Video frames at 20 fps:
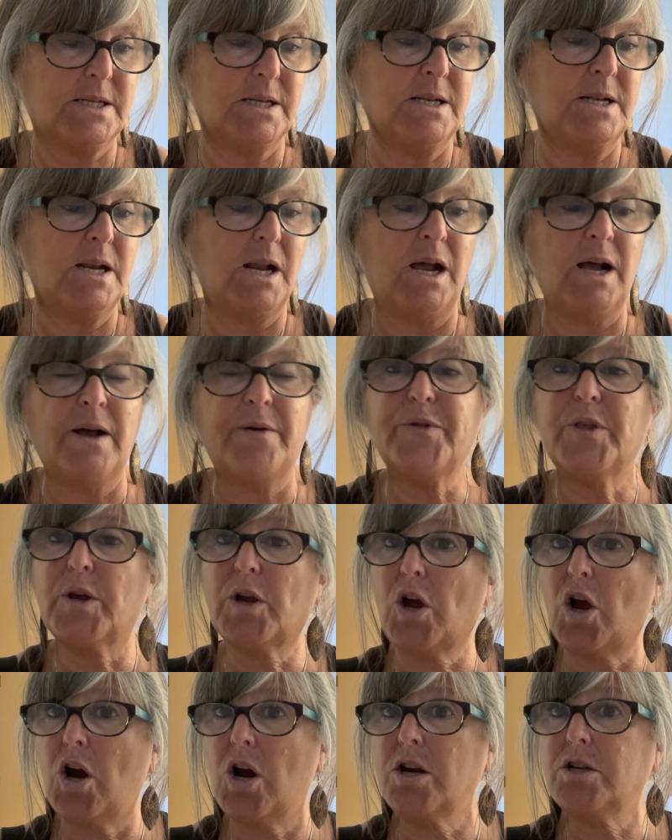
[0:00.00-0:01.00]
the
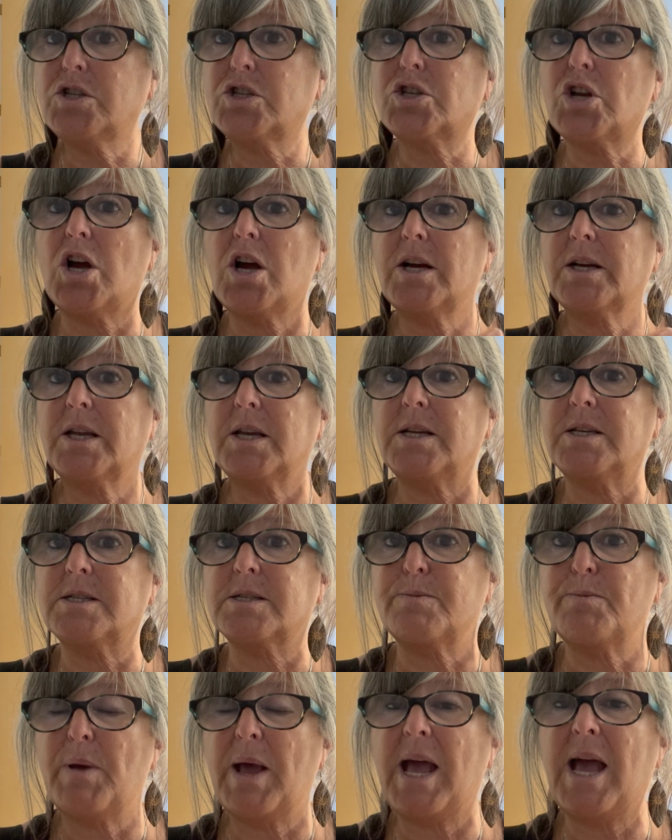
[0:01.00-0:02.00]
cardstock
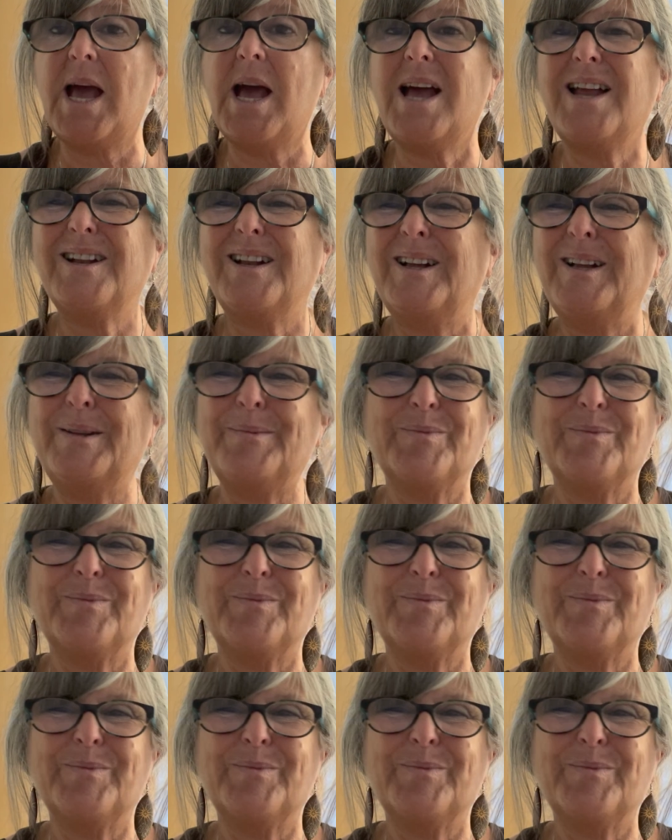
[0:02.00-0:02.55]
is matte.